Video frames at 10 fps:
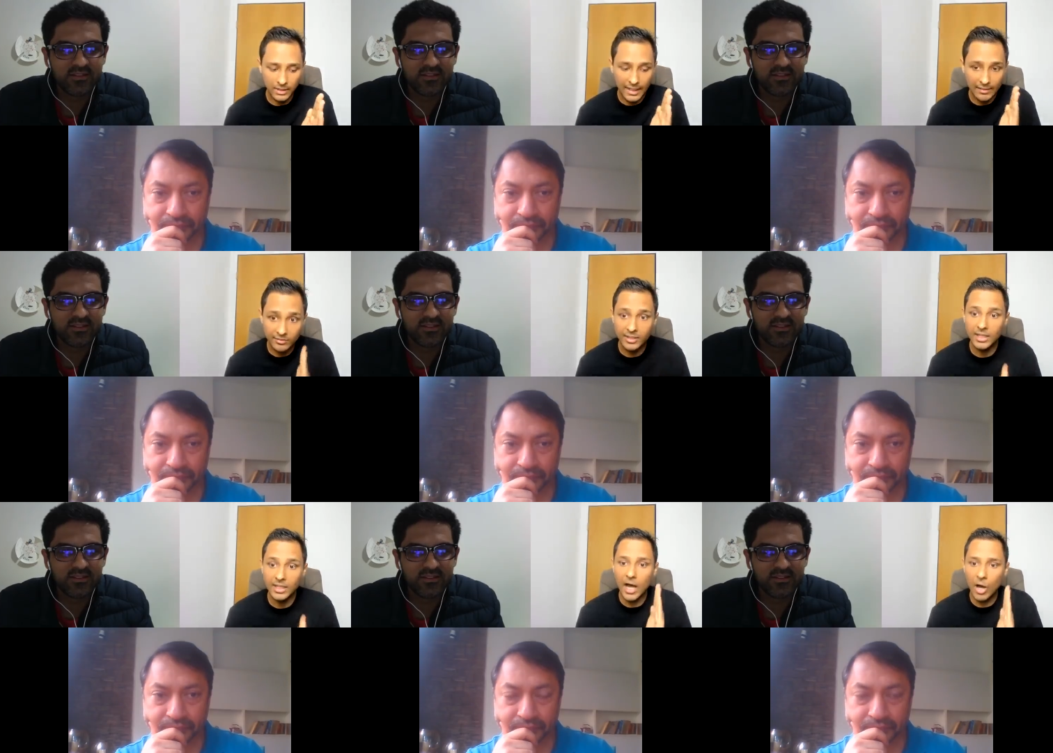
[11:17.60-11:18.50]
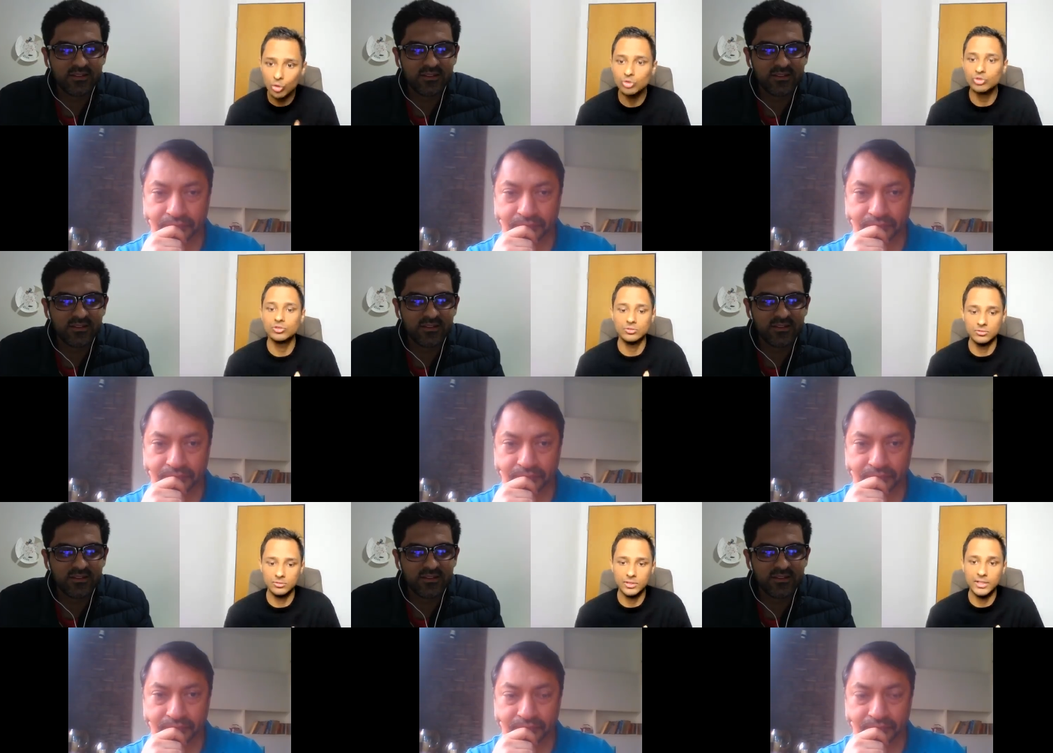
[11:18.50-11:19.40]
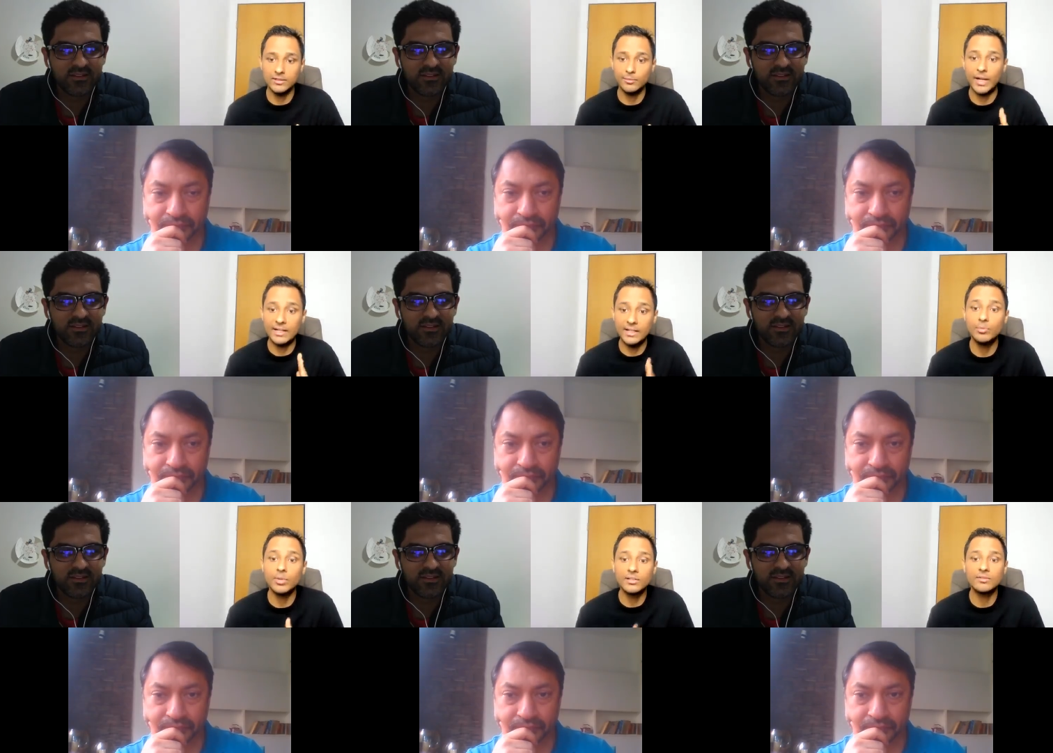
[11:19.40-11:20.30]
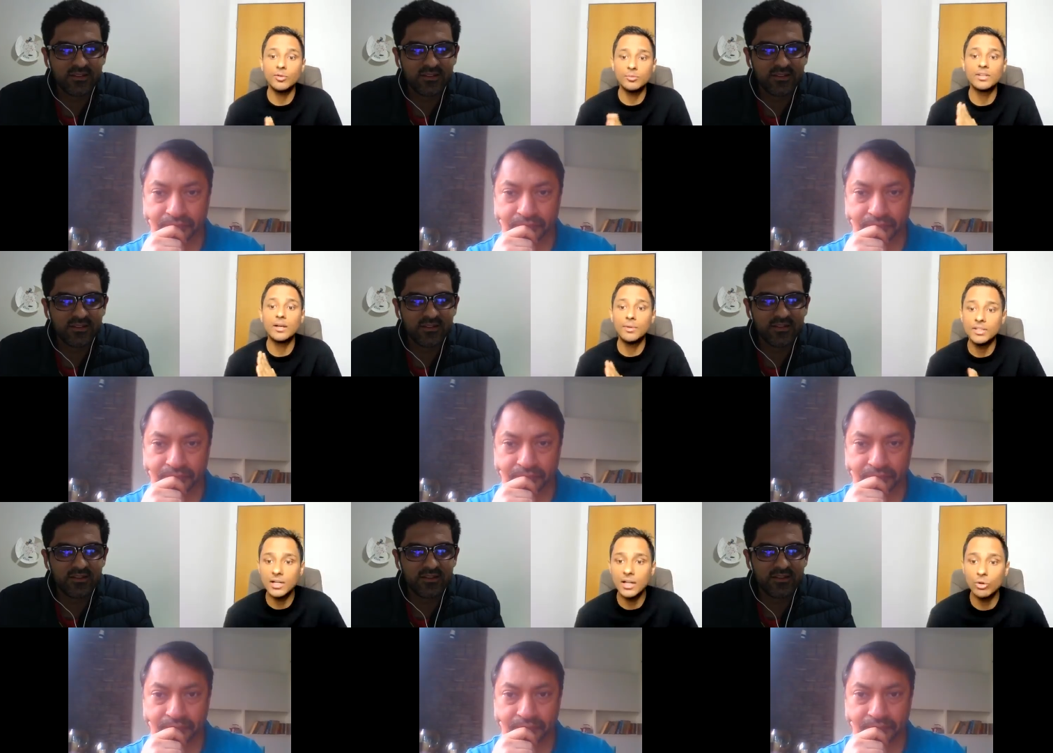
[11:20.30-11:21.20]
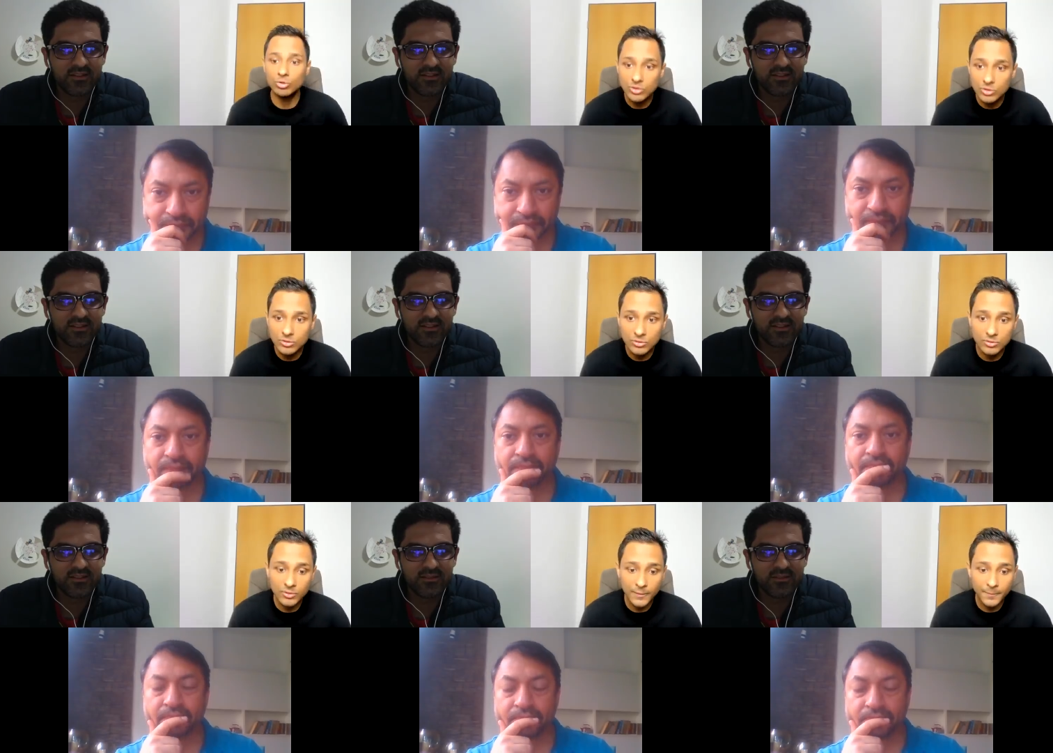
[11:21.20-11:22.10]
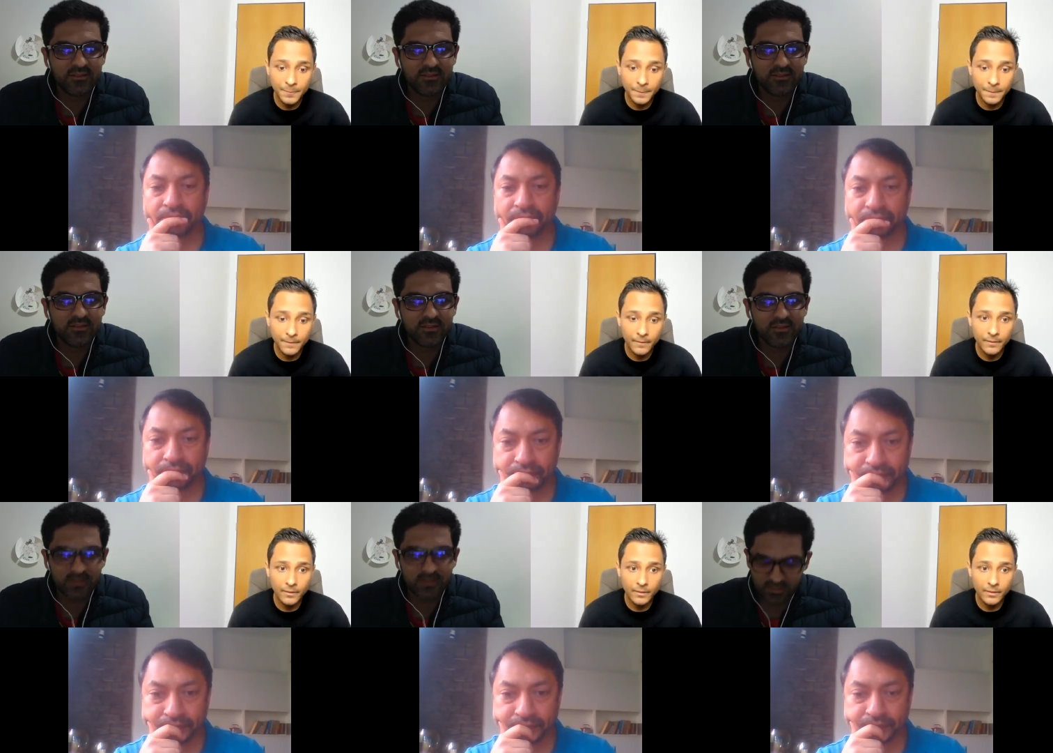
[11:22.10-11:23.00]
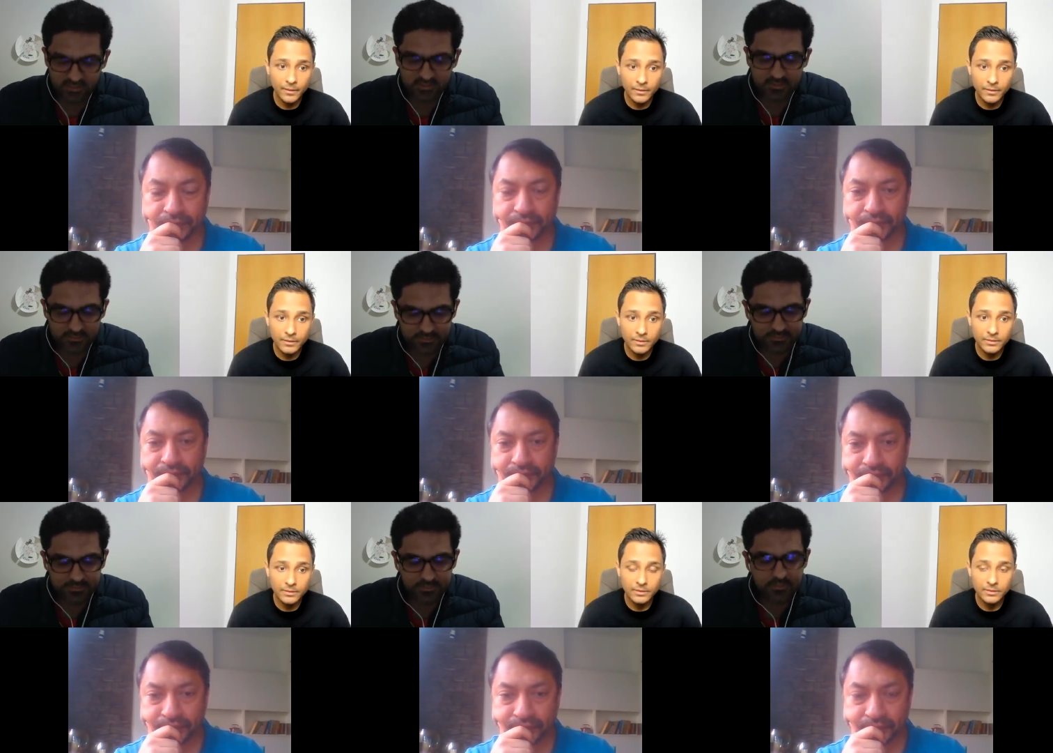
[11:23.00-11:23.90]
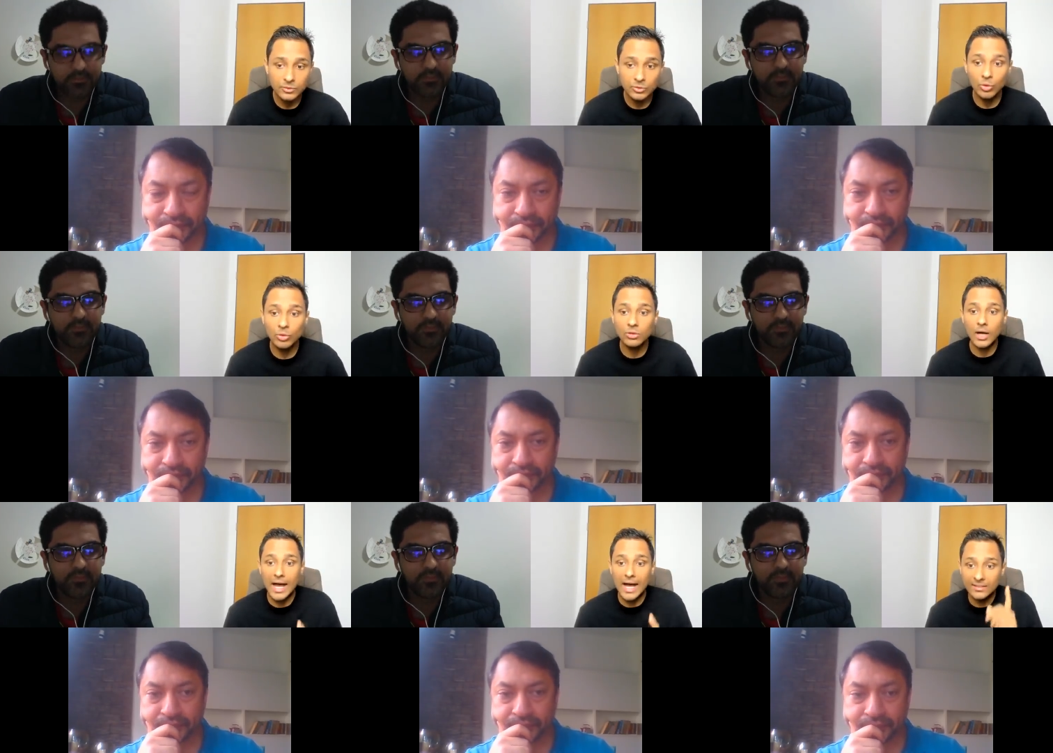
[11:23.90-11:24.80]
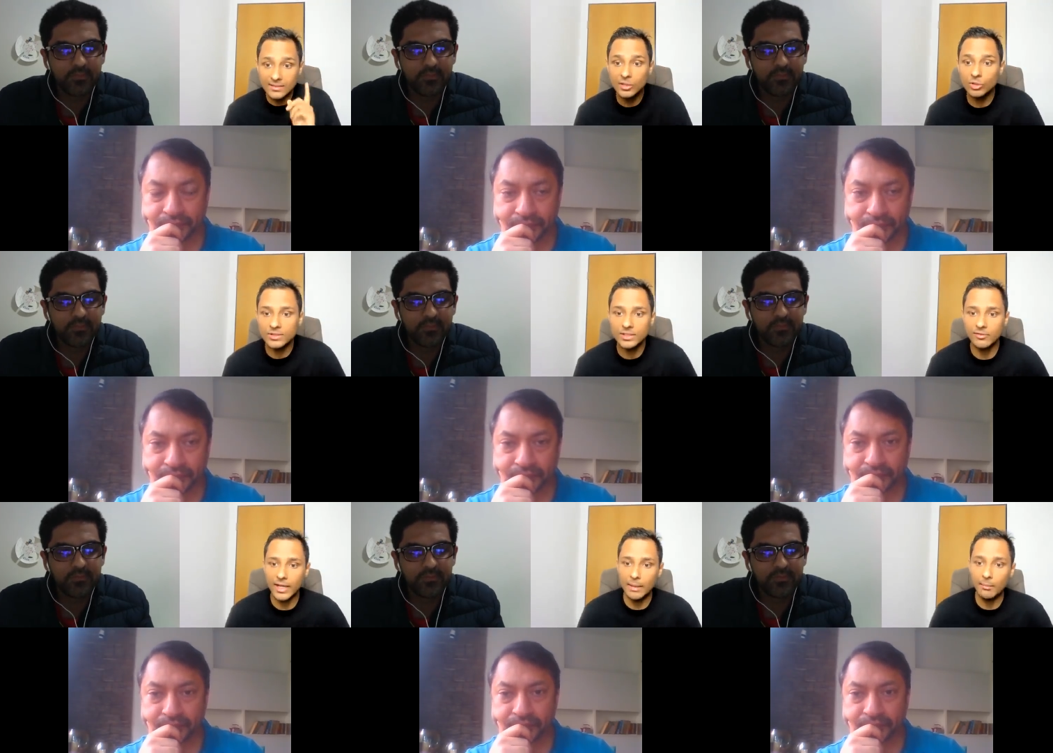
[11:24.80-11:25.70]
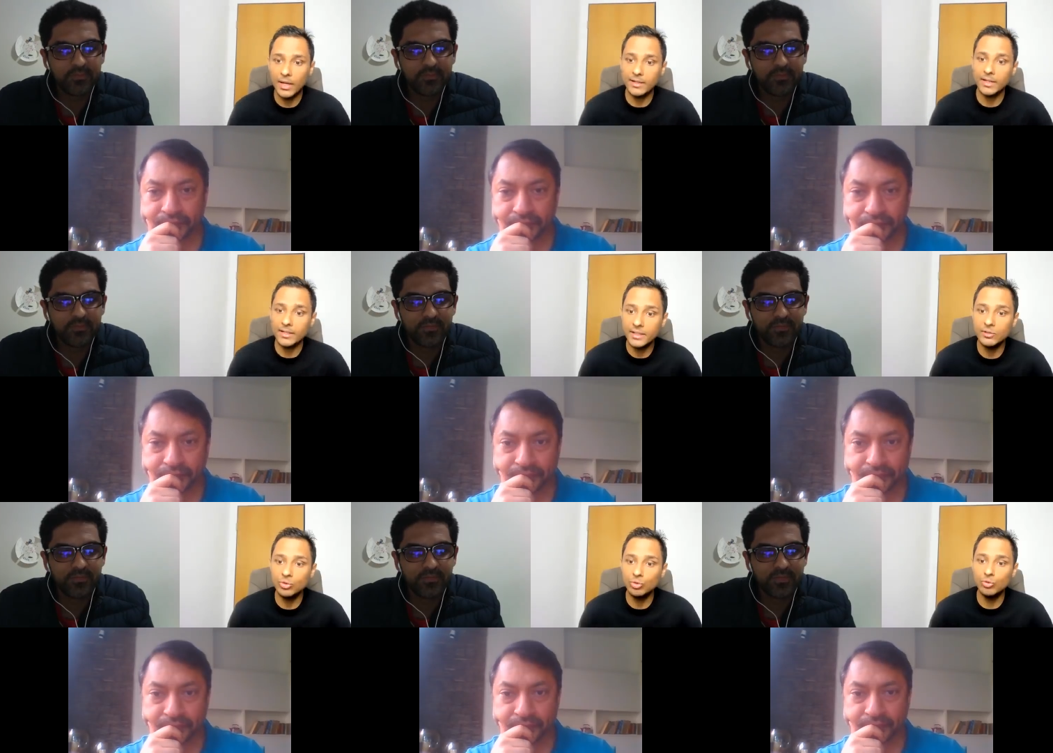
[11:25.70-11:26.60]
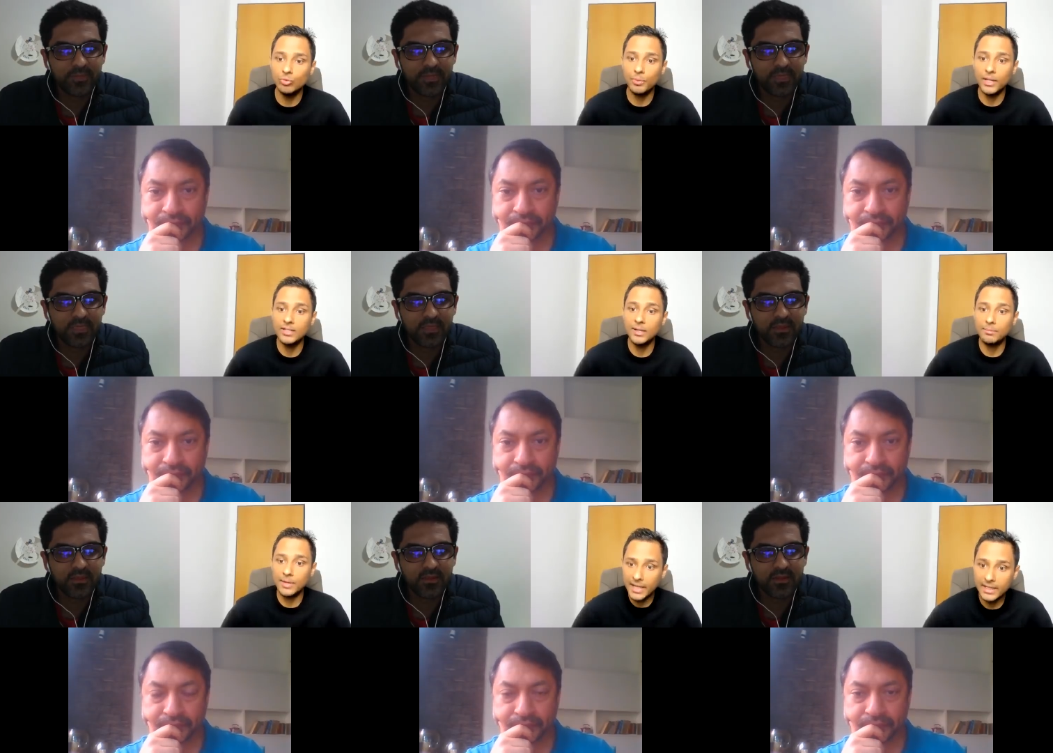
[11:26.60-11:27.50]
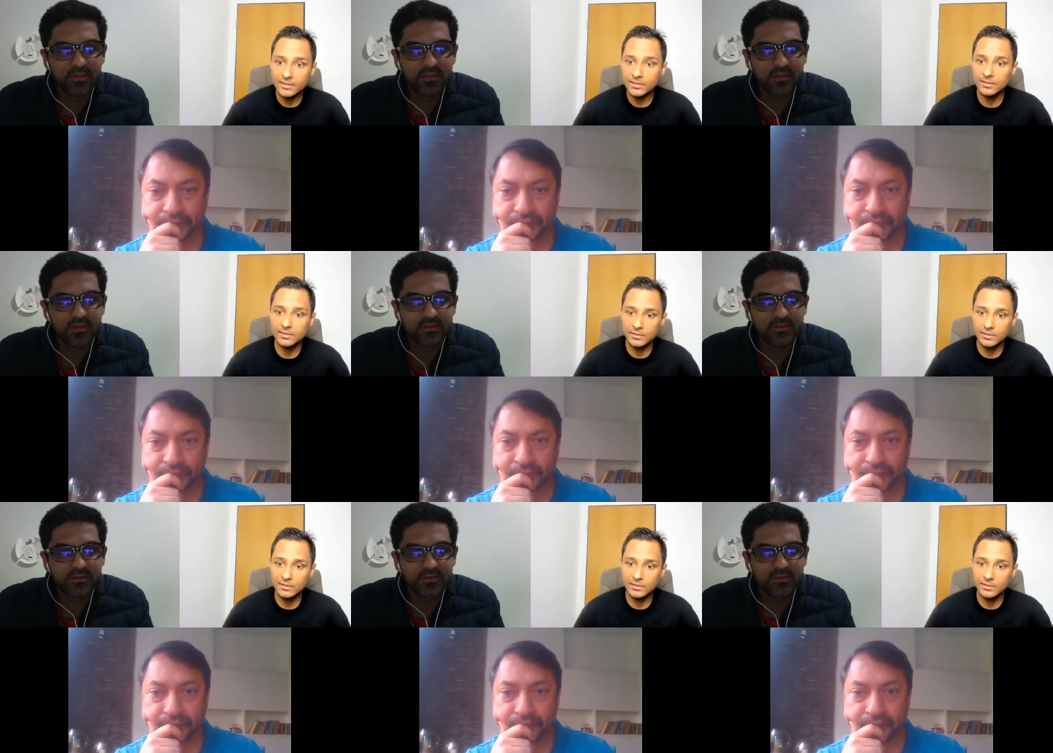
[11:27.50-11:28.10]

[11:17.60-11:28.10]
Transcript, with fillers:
Speaker 1: every house is badly placed from some other house.
Speaker 2: Yes.
Speaker 1: So ask yourself, am I ready to pay the price